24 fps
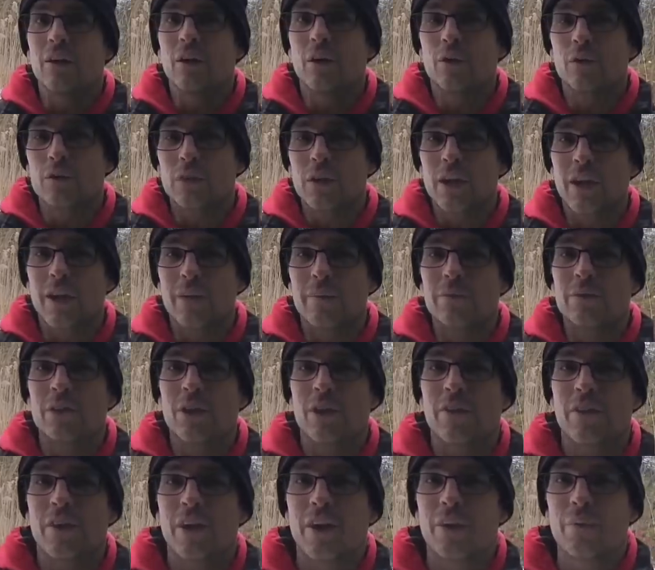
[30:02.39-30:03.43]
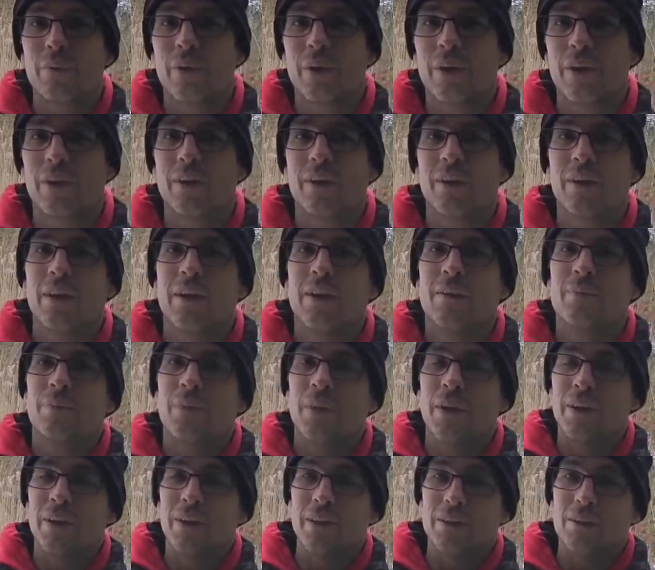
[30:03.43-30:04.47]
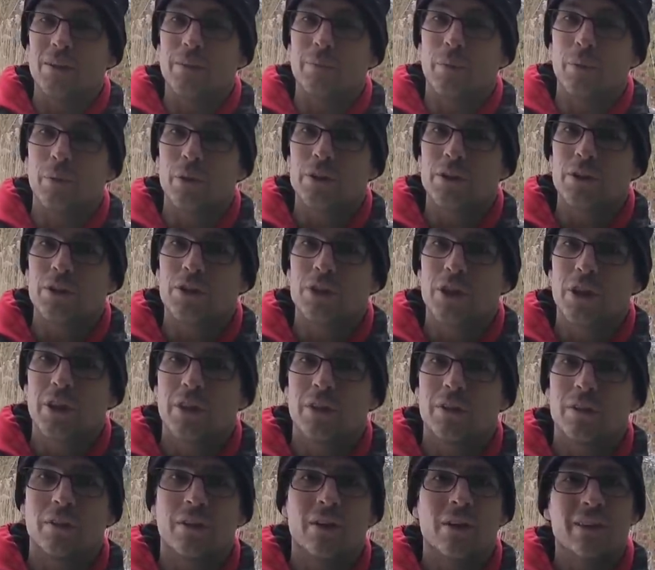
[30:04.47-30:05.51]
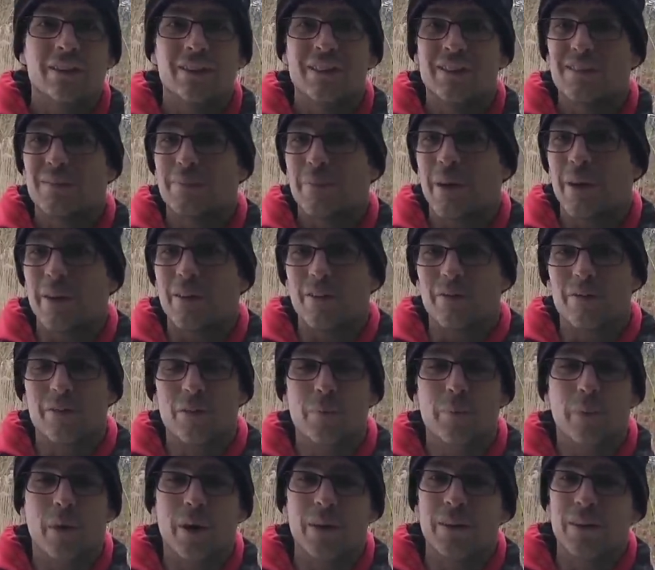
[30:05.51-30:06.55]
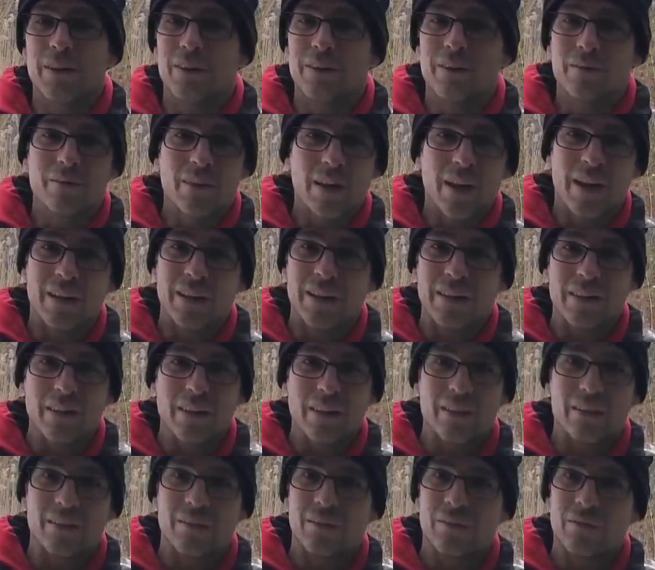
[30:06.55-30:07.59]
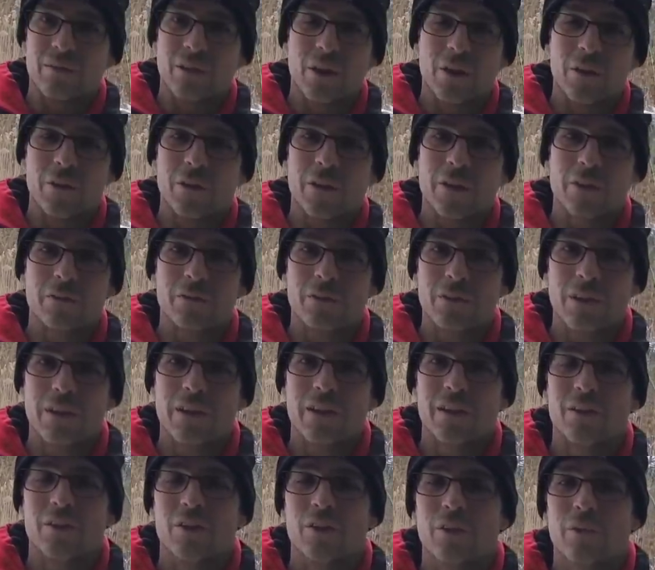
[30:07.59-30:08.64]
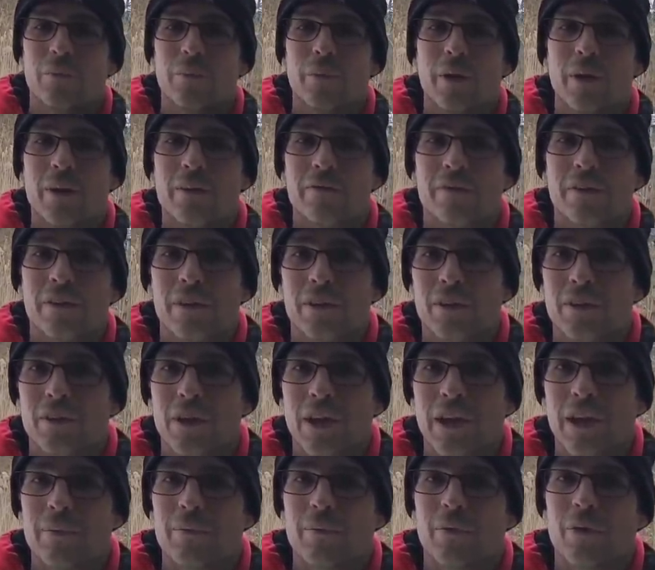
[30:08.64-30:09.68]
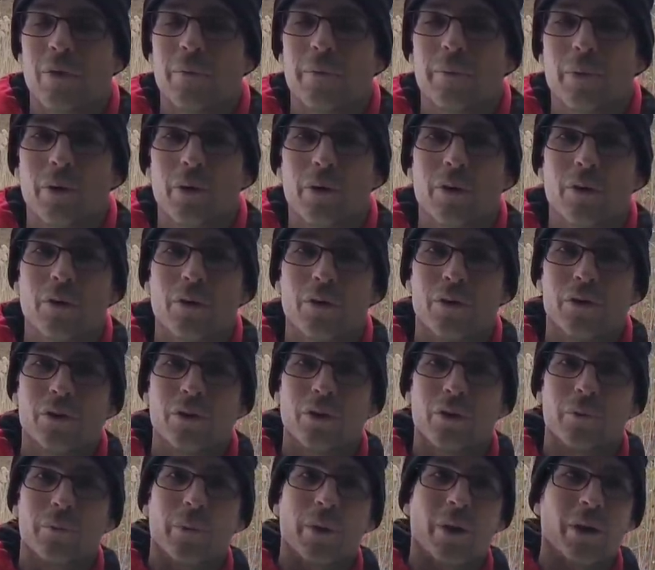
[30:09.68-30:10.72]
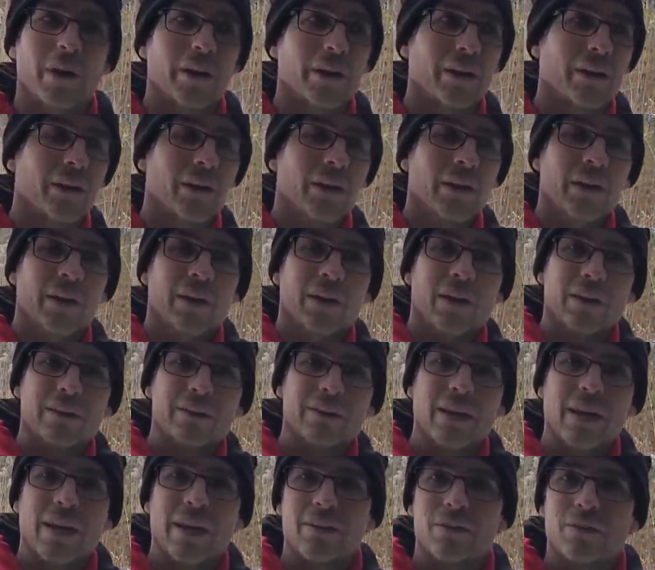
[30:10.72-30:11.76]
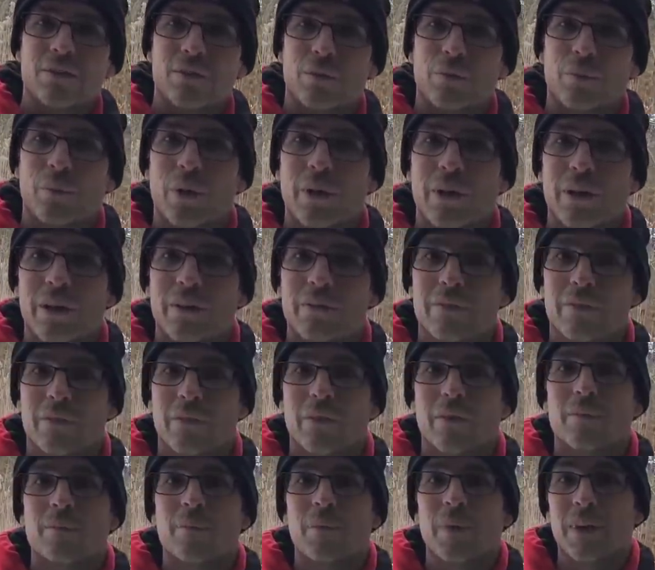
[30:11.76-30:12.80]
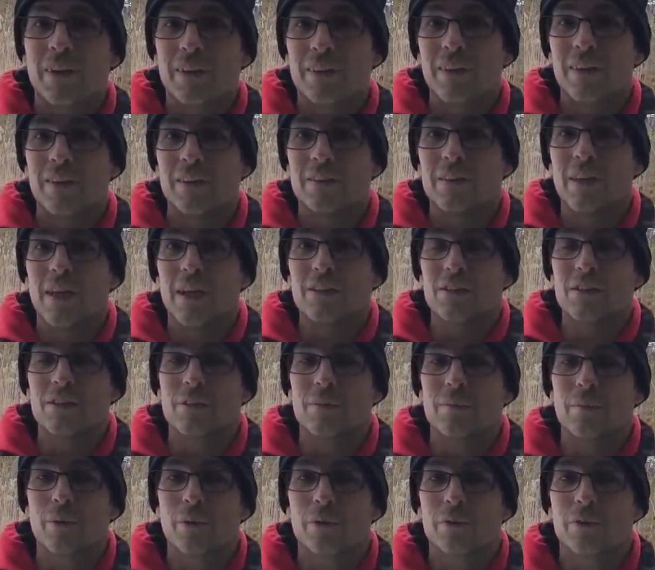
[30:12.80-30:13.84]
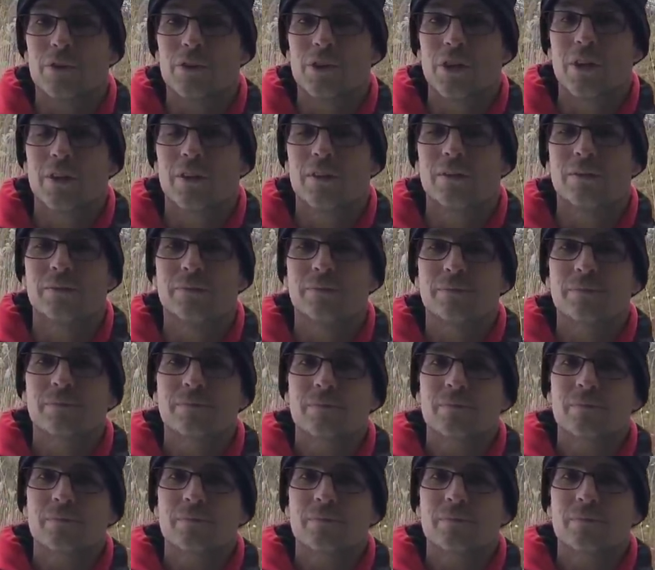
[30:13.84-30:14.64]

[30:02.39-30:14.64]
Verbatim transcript: and go to Amazon that way, then it supports the channel. Doesn't matter if you buy the, anything gardening related. You could buy a video game or a book or you could buy a tent or whatever. It does actually support the channel.